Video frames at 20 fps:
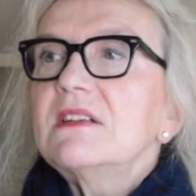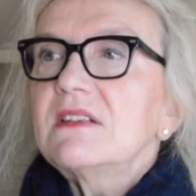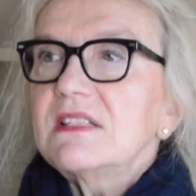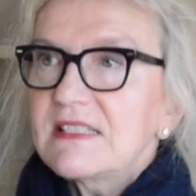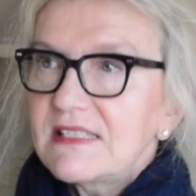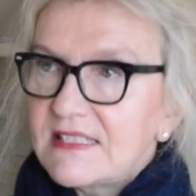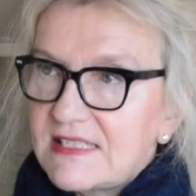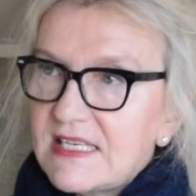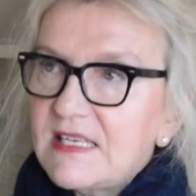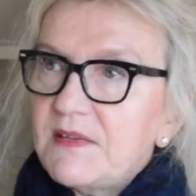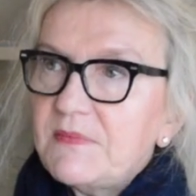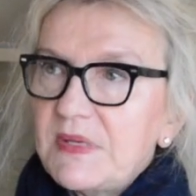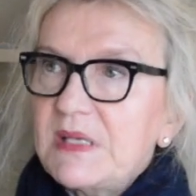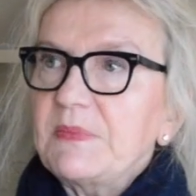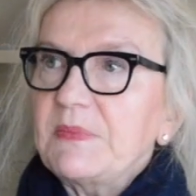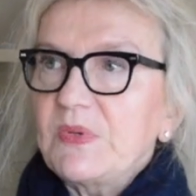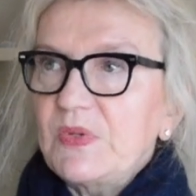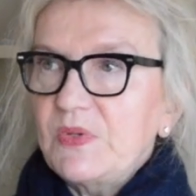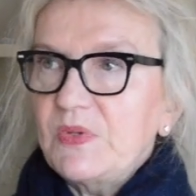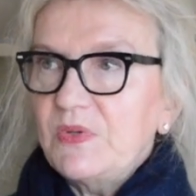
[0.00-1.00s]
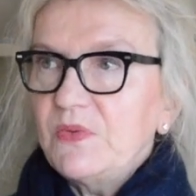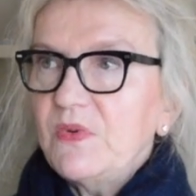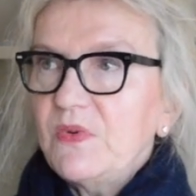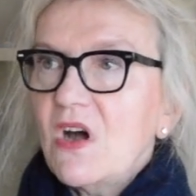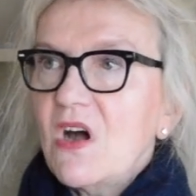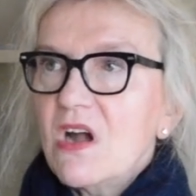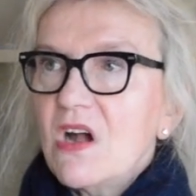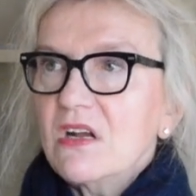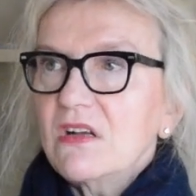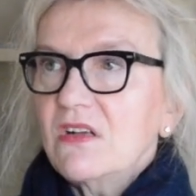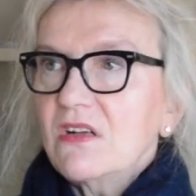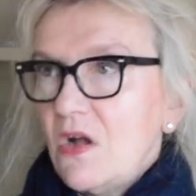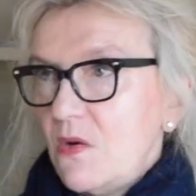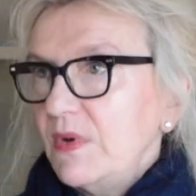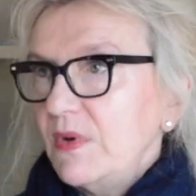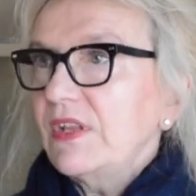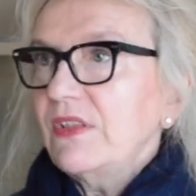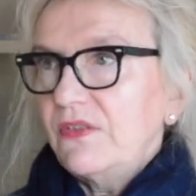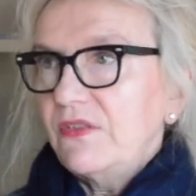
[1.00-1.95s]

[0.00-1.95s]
seen people who are going